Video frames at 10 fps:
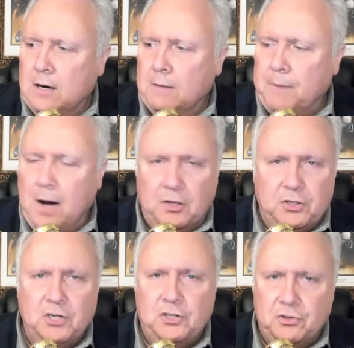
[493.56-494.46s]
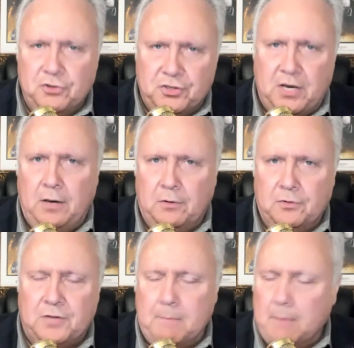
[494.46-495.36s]
politicians'
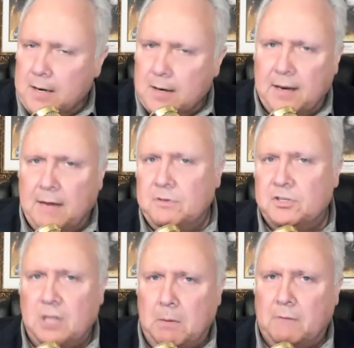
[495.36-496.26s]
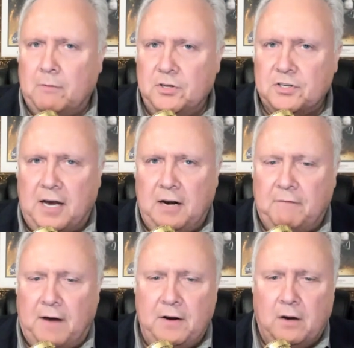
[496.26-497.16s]
sails. They might not have the stomach for this kind of
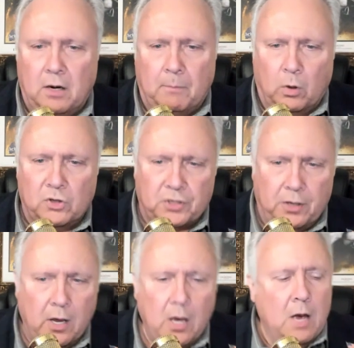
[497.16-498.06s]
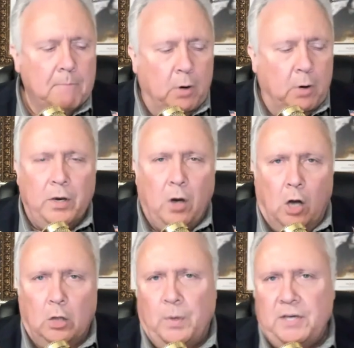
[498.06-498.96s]
fight on abortion, but we
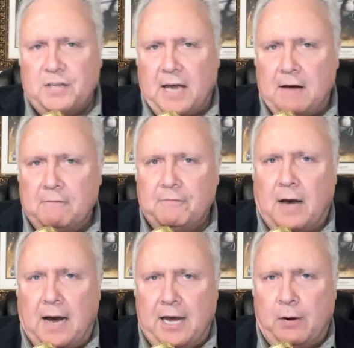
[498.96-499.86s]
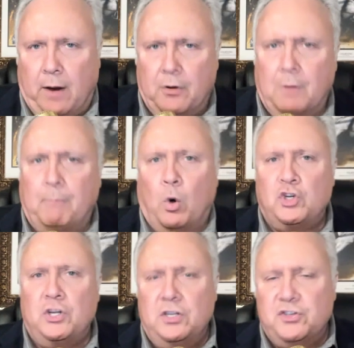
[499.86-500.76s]
always have the high ground.
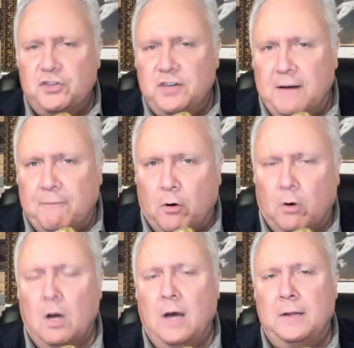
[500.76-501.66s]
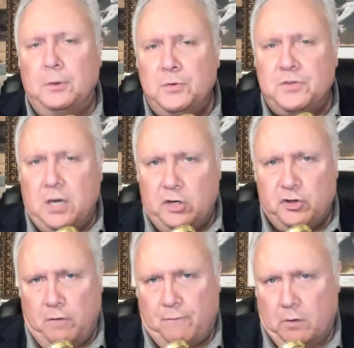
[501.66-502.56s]
Abortion is never a losing
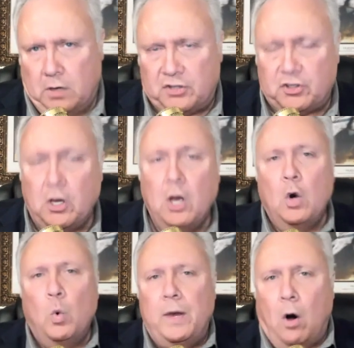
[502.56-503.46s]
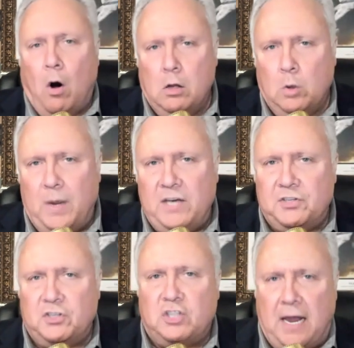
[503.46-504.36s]
issue for us. We
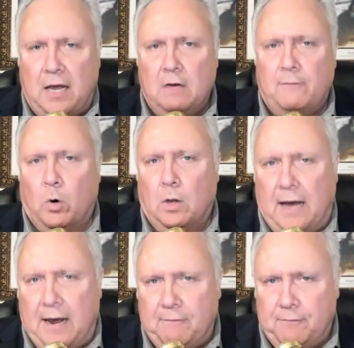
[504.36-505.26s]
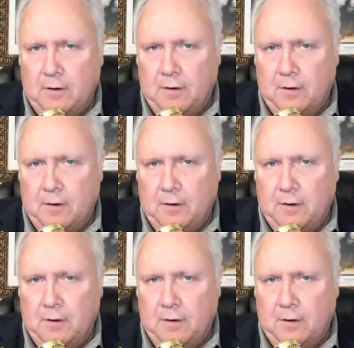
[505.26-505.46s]
always stand for life.